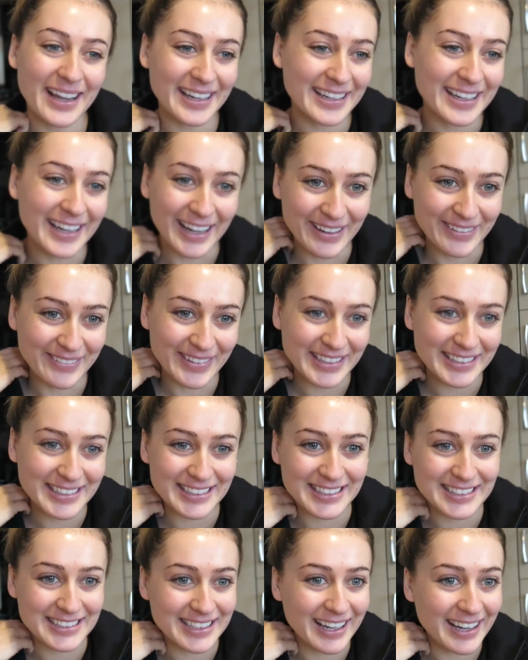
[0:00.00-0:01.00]
I can't wait
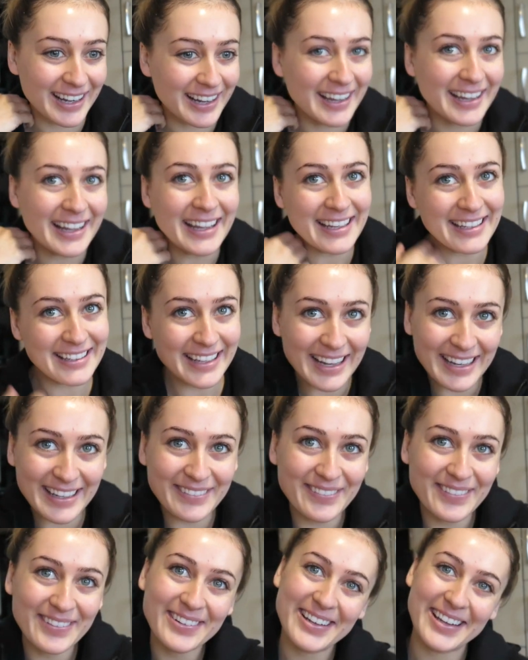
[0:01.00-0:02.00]
to start
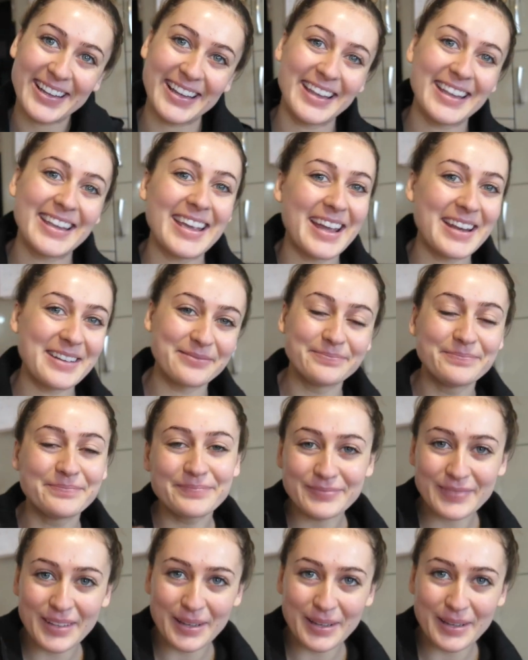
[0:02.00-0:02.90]
daily vlogging again.